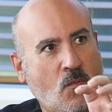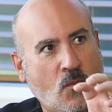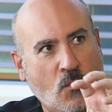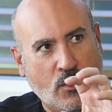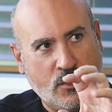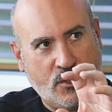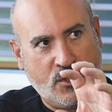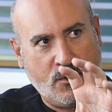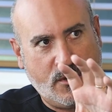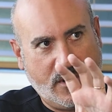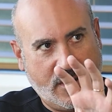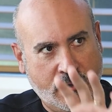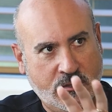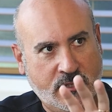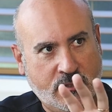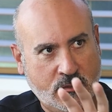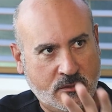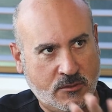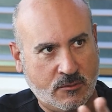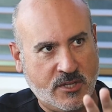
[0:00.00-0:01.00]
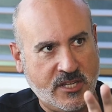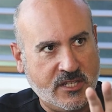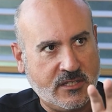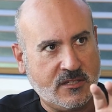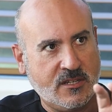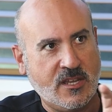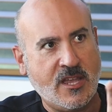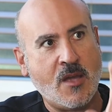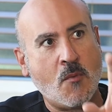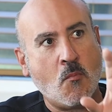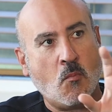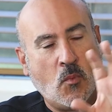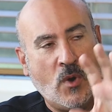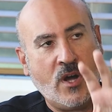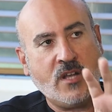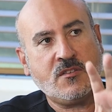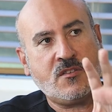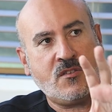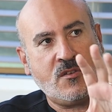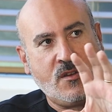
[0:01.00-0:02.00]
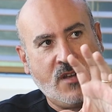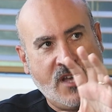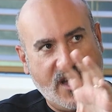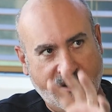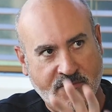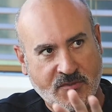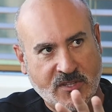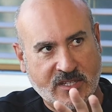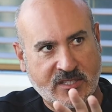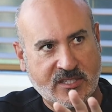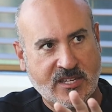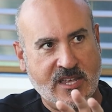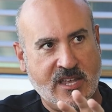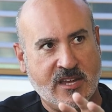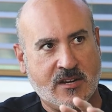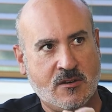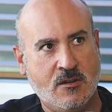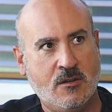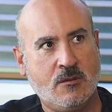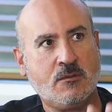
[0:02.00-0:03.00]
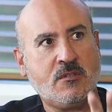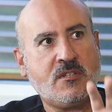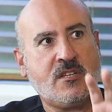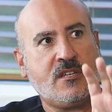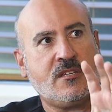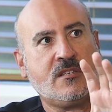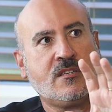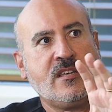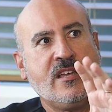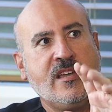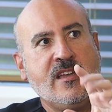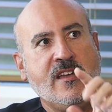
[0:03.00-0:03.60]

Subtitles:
what you are going to treat, and once you have that diagnosis,